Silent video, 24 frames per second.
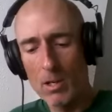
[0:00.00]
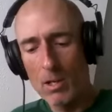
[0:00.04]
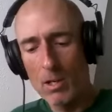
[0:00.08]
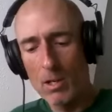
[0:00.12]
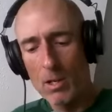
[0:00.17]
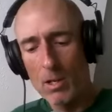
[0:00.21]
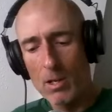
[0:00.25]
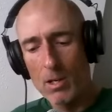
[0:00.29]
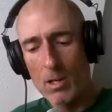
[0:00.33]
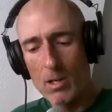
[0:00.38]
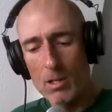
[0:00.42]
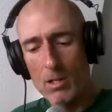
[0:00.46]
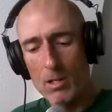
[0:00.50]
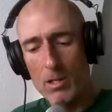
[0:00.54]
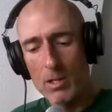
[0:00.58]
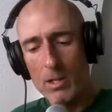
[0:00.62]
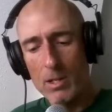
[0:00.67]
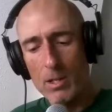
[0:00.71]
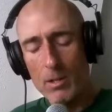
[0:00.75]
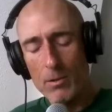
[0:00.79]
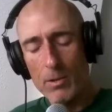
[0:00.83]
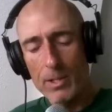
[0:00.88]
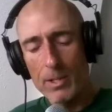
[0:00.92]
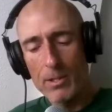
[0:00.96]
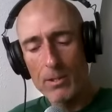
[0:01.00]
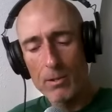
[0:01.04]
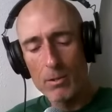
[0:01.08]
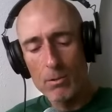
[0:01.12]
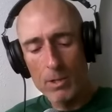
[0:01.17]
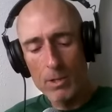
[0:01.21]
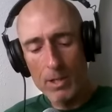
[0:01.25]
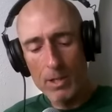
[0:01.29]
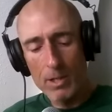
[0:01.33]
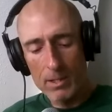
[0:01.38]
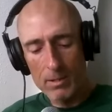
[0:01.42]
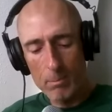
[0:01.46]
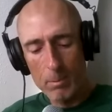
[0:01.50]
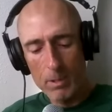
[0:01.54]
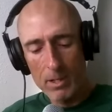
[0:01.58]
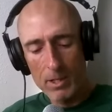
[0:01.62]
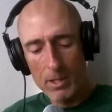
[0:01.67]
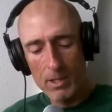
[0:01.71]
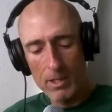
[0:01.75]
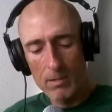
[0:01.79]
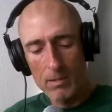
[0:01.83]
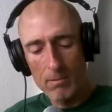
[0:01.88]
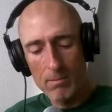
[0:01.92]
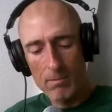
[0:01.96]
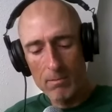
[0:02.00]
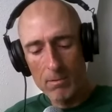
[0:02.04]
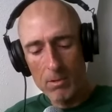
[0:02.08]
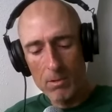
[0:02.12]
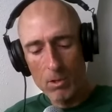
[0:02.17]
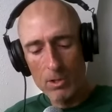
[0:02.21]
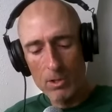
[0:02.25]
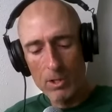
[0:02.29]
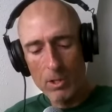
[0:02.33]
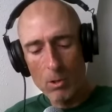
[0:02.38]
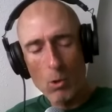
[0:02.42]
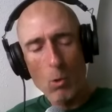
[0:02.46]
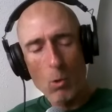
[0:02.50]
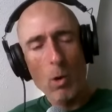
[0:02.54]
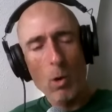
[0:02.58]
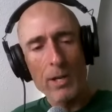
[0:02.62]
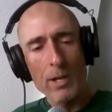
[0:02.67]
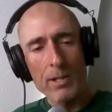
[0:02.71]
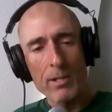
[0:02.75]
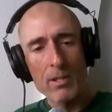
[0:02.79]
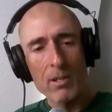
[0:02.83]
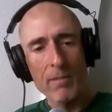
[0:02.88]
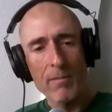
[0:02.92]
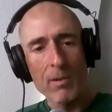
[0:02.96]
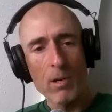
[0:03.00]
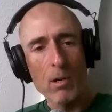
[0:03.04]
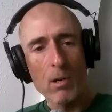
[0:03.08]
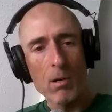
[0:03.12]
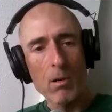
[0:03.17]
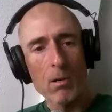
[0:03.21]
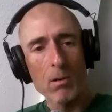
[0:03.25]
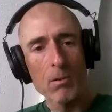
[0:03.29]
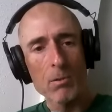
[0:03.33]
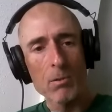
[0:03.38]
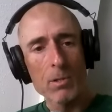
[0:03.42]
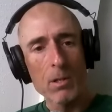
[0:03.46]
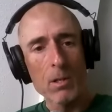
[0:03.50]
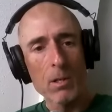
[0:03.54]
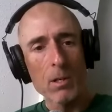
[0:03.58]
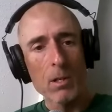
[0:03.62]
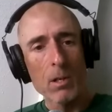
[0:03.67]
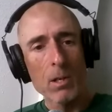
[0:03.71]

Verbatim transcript: uh, you know, they do get to be you know quite difficult,